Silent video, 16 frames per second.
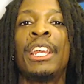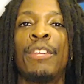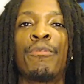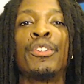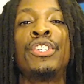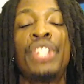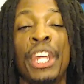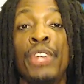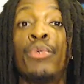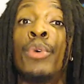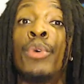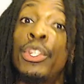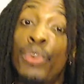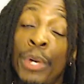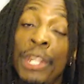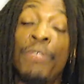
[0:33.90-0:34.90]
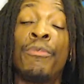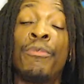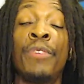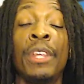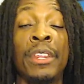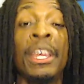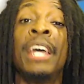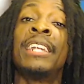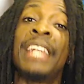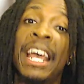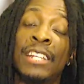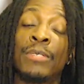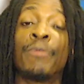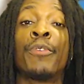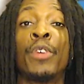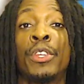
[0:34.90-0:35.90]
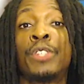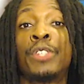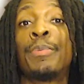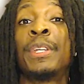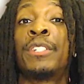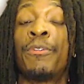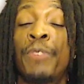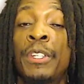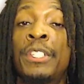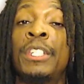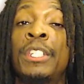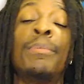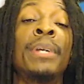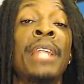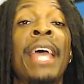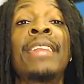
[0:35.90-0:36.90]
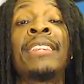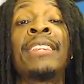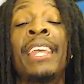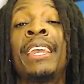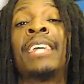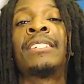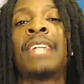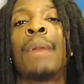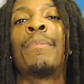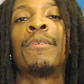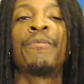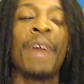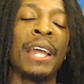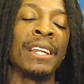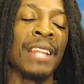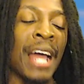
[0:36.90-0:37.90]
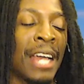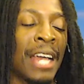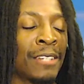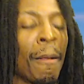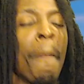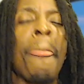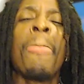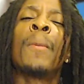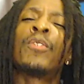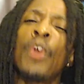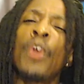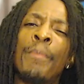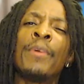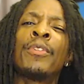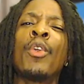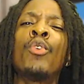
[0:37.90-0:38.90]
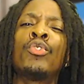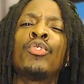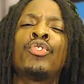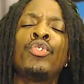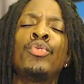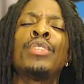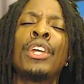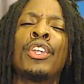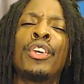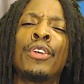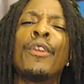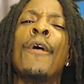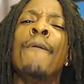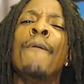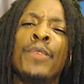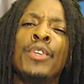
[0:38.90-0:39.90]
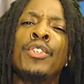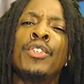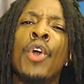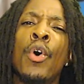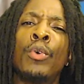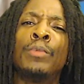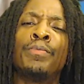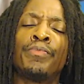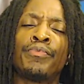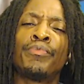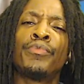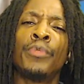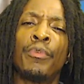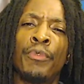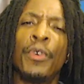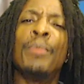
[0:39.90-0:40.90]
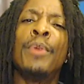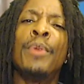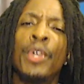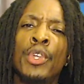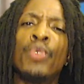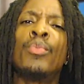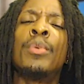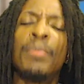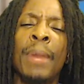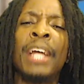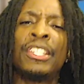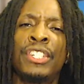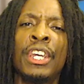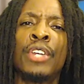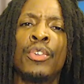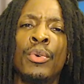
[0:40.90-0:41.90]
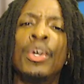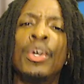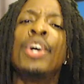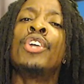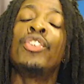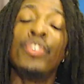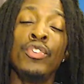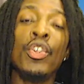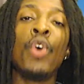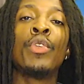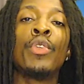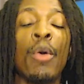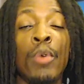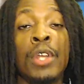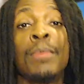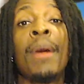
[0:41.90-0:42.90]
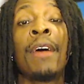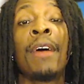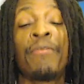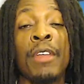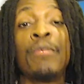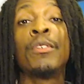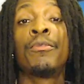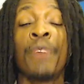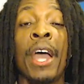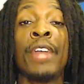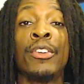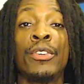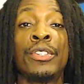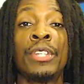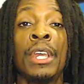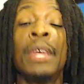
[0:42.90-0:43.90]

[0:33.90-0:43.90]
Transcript: for January 25th to add some further specificity, but that date has not been finalized. So, but those of you that are, you know, familiar with my channel, you know that one of my favorite fighters,